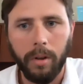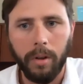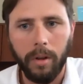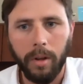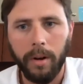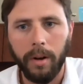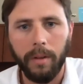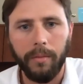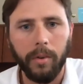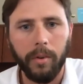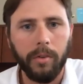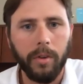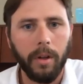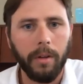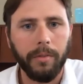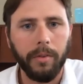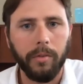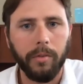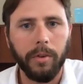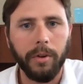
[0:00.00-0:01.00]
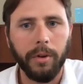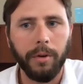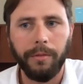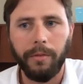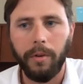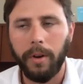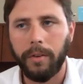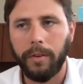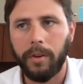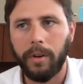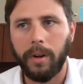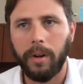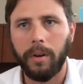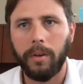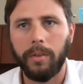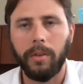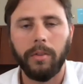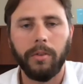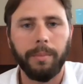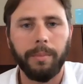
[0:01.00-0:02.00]
in and of itself is a new frontier
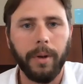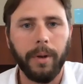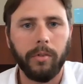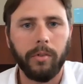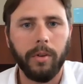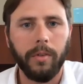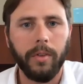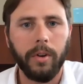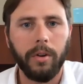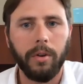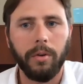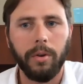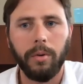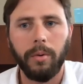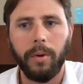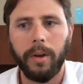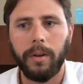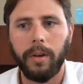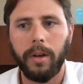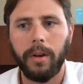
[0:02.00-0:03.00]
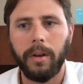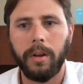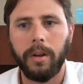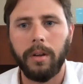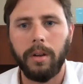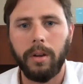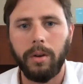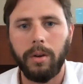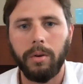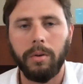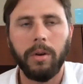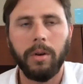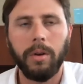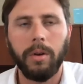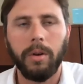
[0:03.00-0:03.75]
that's based on the new ua.edu.